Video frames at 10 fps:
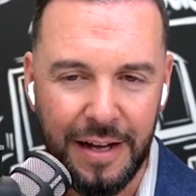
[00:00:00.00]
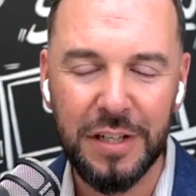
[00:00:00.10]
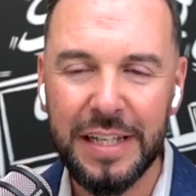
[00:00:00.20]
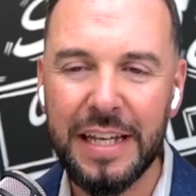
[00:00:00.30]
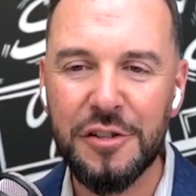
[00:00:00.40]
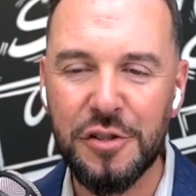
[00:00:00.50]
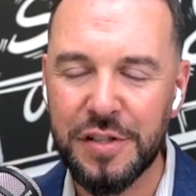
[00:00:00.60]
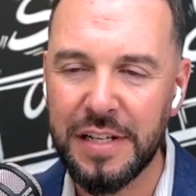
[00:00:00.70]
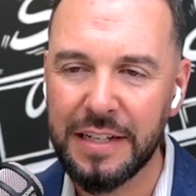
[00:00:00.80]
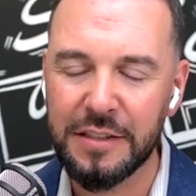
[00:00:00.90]
Really
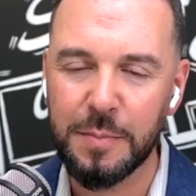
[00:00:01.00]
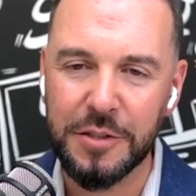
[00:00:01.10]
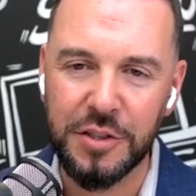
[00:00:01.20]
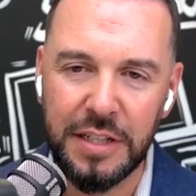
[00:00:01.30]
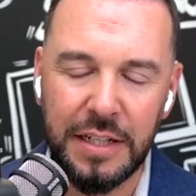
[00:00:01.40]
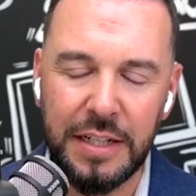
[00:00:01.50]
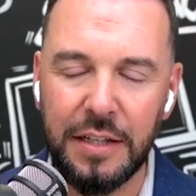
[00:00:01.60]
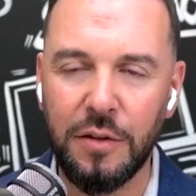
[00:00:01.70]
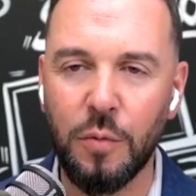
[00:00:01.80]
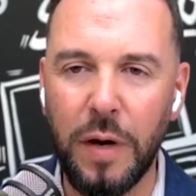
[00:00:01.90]
interesting, especially
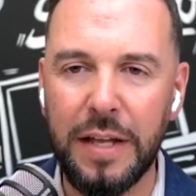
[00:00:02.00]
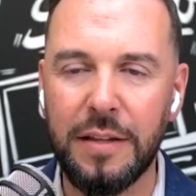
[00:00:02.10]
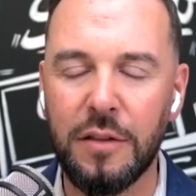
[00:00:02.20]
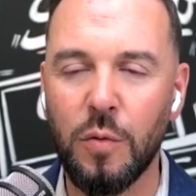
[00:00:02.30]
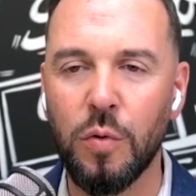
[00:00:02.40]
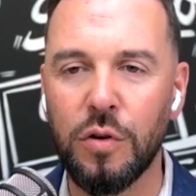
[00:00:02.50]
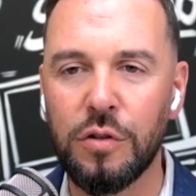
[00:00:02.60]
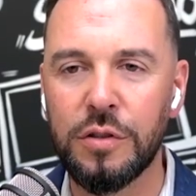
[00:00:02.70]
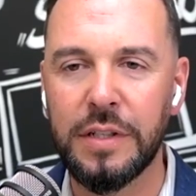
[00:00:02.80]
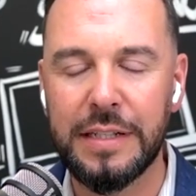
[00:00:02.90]
the way that the
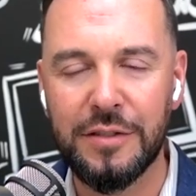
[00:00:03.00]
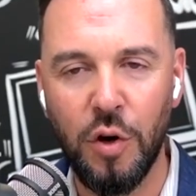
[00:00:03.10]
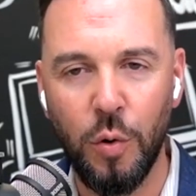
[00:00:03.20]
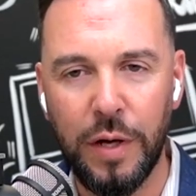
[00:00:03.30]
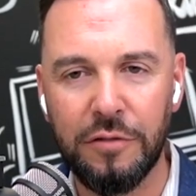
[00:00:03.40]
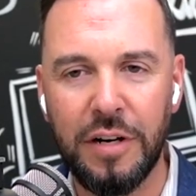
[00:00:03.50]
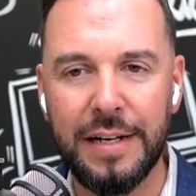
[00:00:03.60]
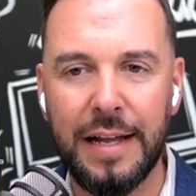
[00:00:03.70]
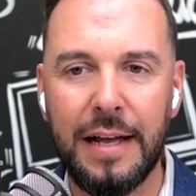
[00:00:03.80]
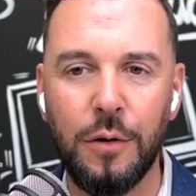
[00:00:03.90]
world is going
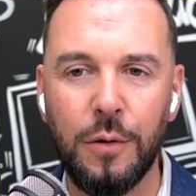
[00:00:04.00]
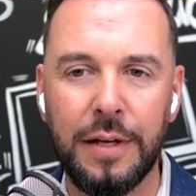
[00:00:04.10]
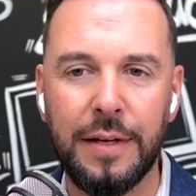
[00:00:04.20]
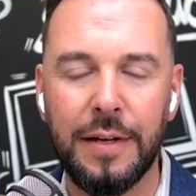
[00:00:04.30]
right now.